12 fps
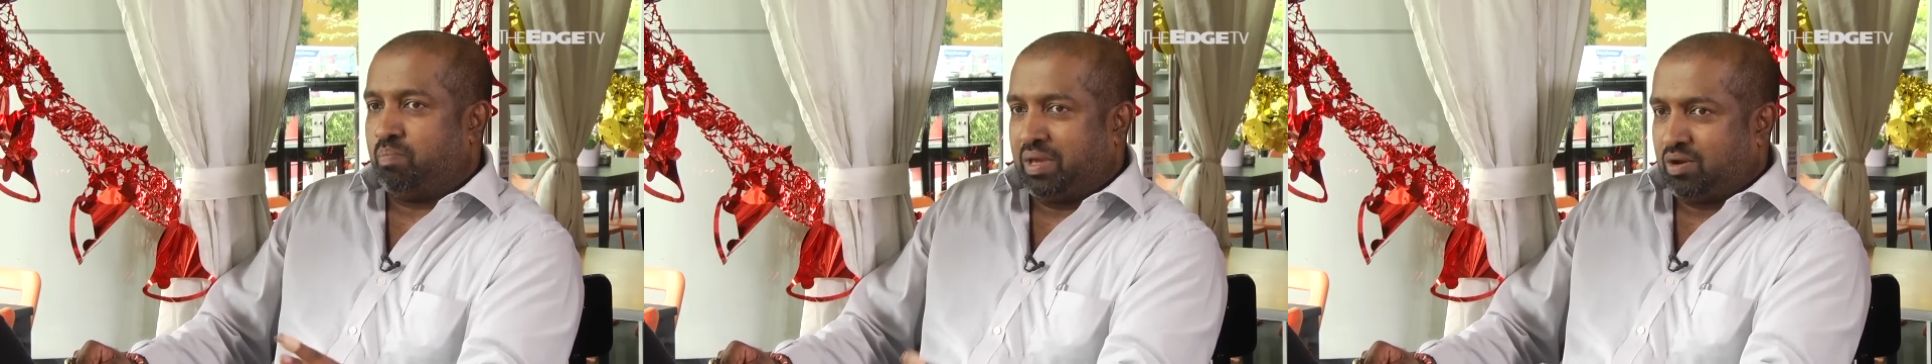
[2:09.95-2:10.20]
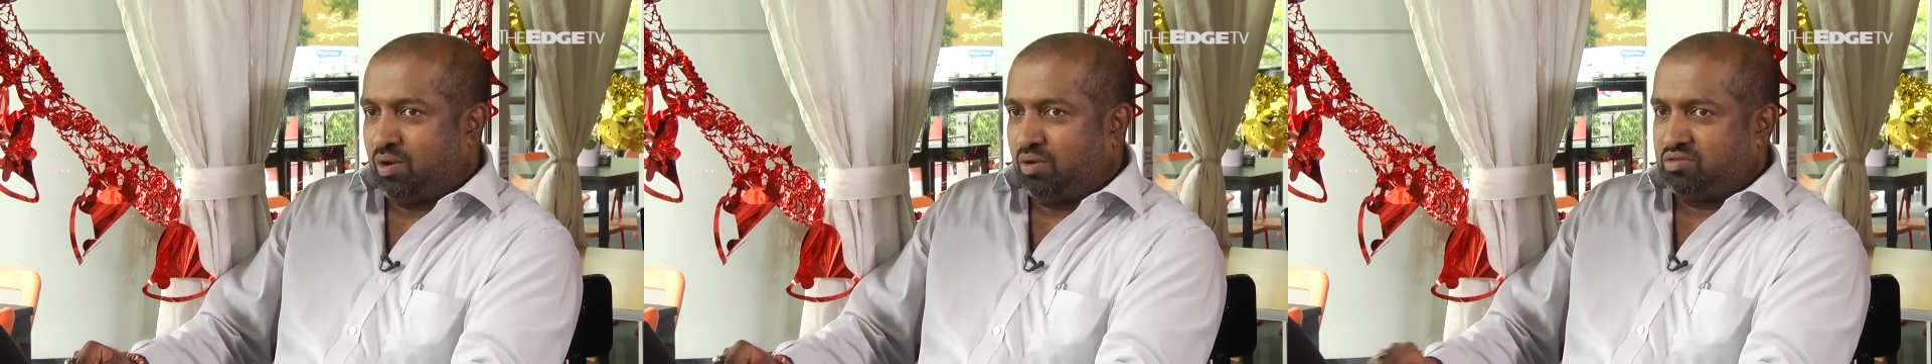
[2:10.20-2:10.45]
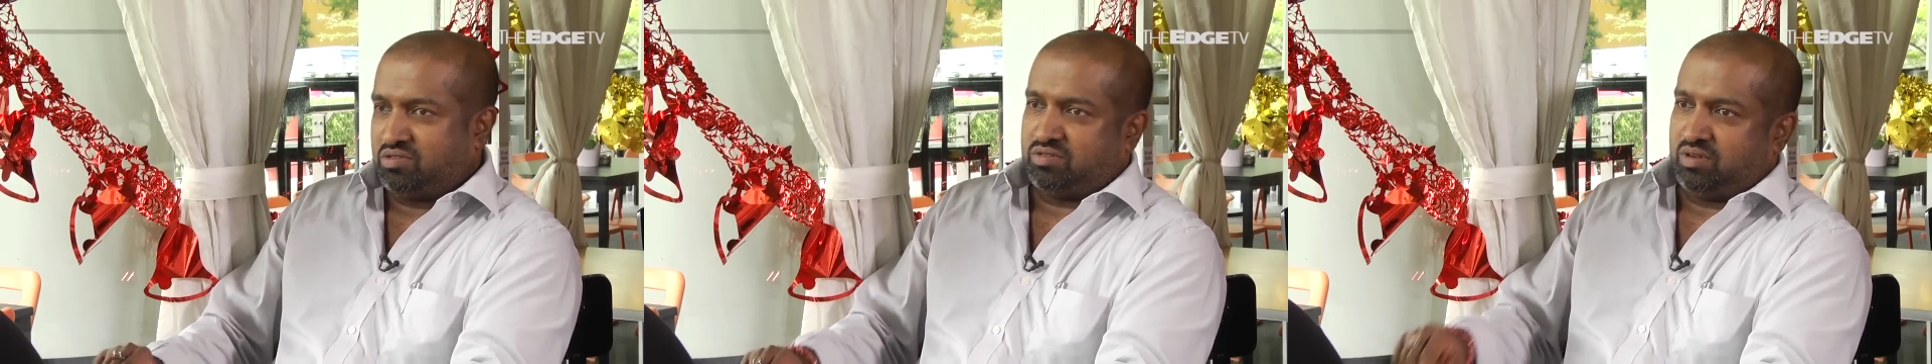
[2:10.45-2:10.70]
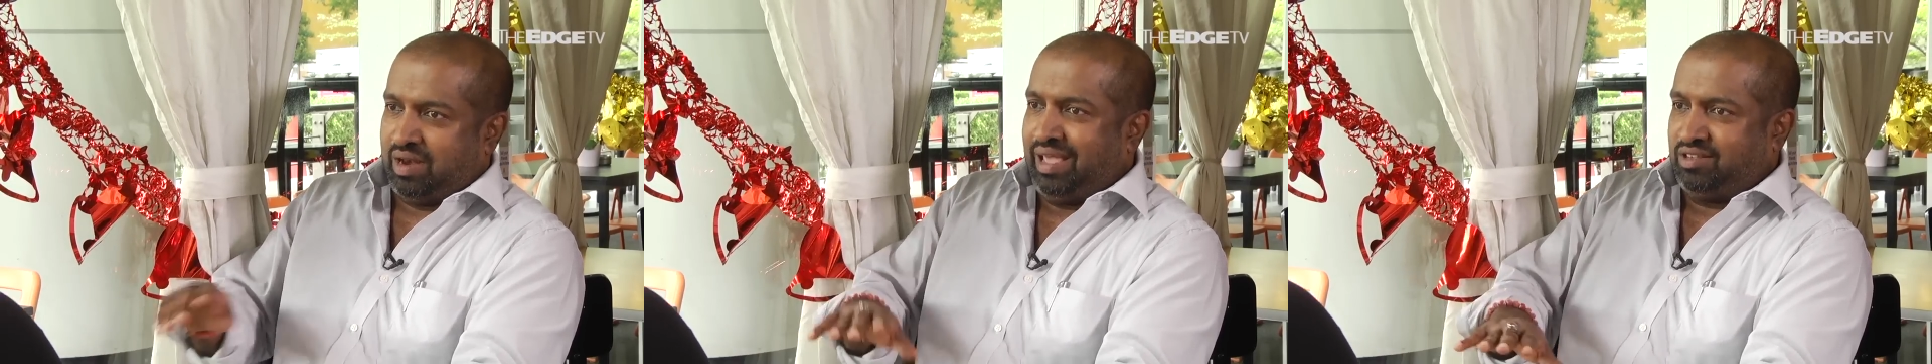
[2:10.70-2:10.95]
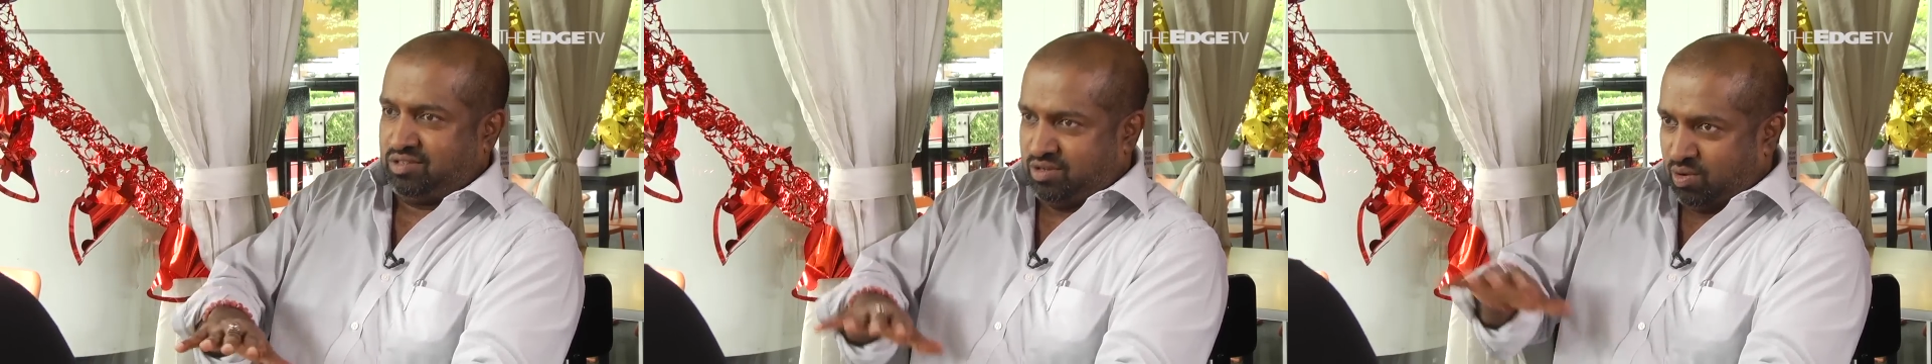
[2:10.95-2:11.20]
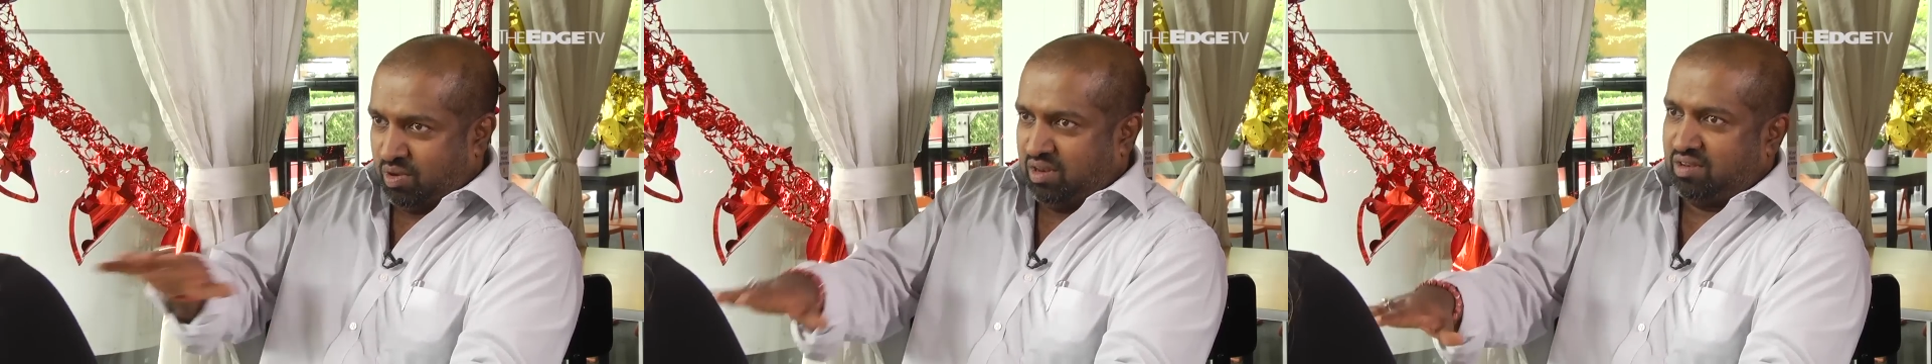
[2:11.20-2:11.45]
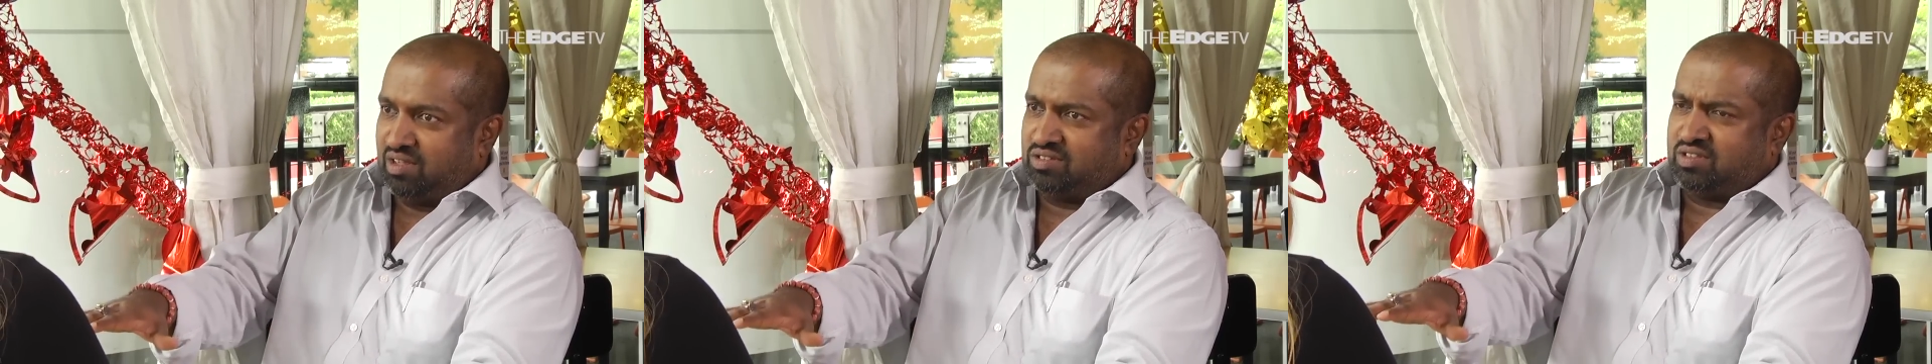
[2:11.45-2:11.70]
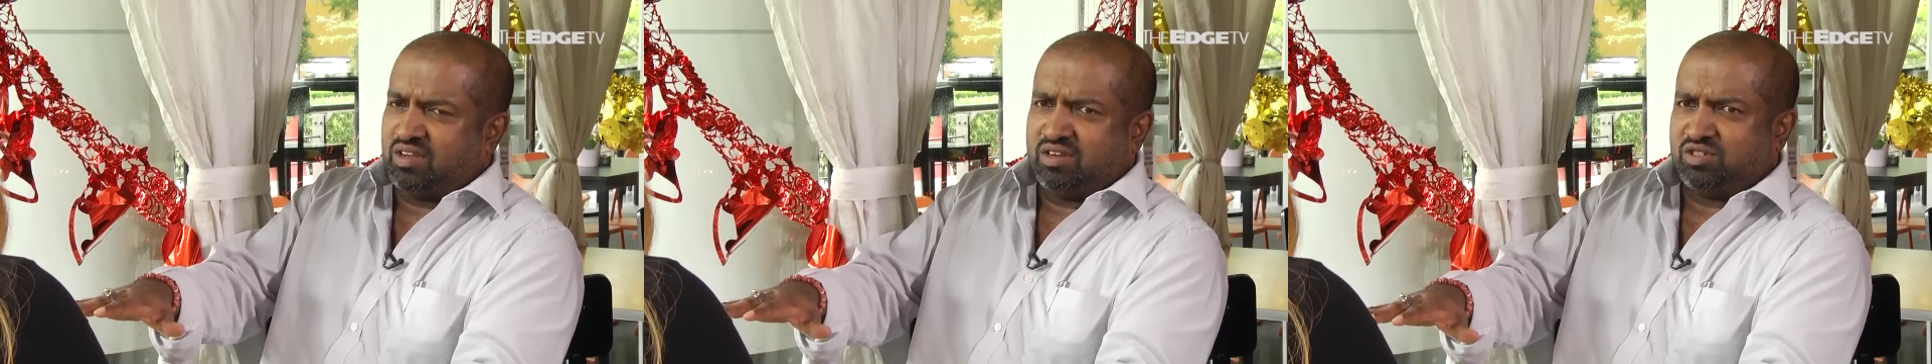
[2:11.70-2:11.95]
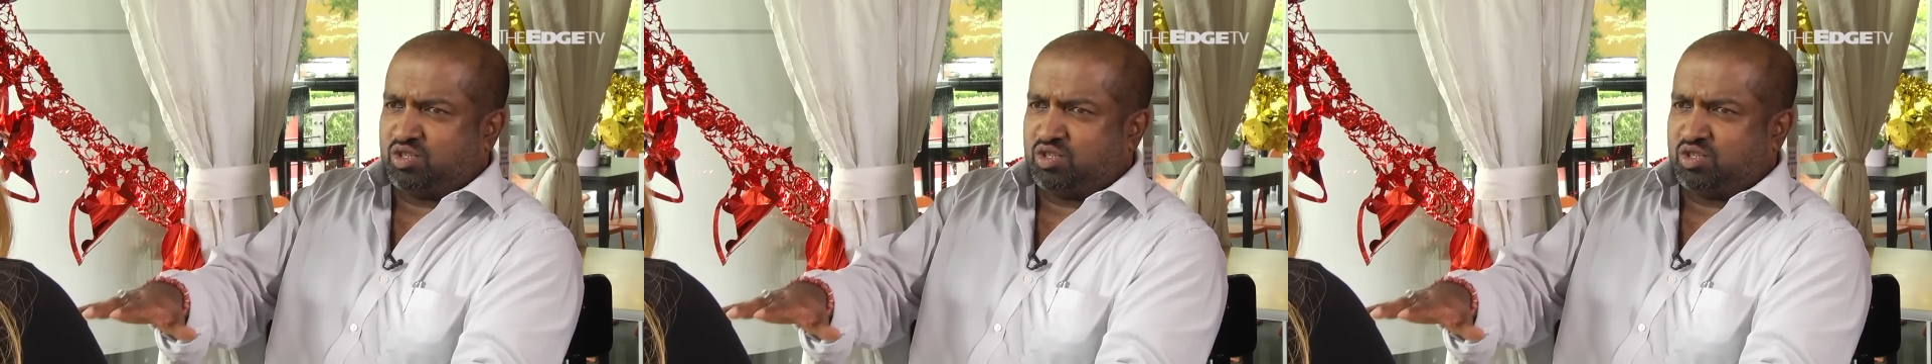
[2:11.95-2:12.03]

because next to it is a